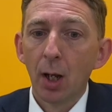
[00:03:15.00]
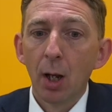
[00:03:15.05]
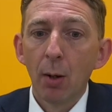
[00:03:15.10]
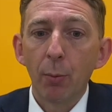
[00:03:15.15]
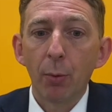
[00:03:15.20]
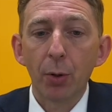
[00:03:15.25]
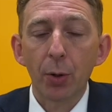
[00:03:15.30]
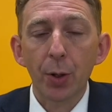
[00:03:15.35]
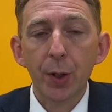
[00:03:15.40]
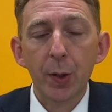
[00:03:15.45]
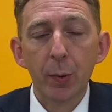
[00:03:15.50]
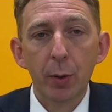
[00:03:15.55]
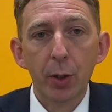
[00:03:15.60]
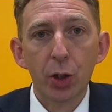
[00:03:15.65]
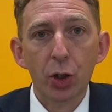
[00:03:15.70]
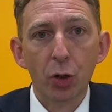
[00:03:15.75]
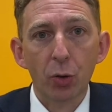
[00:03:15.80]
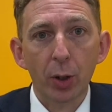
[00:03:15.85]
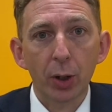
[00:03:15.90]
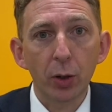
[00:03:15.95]
We're also
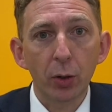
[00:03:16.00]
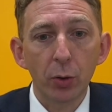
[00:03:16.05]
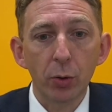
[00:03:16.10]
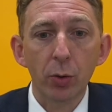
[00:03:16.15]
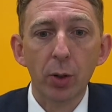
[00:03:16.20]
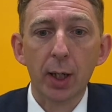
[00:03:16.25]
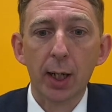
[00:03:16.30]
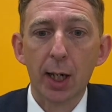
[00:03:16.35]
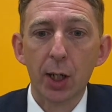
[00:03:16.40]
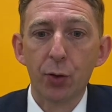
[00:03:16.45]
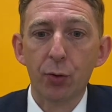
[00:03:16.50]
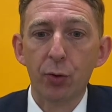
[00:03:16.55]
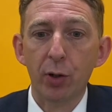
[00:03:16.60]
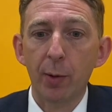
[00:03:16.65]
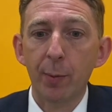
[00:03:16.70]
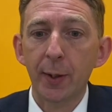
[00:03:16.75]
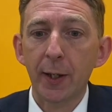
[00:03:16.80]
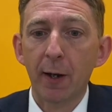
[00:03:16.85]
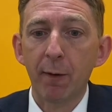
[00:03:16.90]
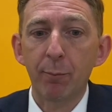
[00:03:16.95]
ensuring that all
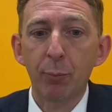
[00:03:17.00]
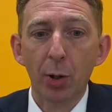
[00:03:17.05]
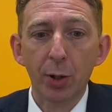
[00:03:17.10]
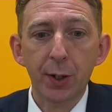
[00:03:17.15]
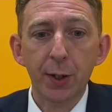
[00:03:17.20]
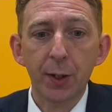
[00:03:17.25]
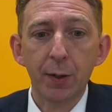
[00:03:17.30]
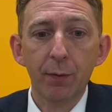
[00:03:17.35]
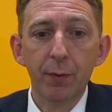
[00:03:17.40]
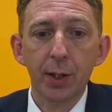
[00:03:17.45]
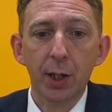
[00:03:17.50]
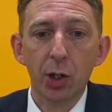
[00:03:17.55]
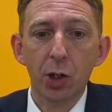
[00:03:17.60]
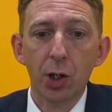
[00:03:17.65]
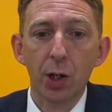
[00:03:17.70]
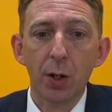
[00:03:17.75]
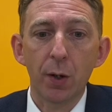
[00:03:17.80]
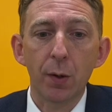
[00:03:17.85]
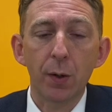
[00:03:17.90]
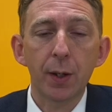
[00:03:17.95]
classrooms have boxes of
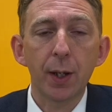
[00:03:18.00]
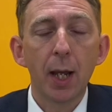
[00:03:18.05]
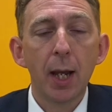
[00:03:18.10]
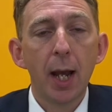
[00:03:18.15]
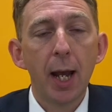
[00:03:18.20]
tissues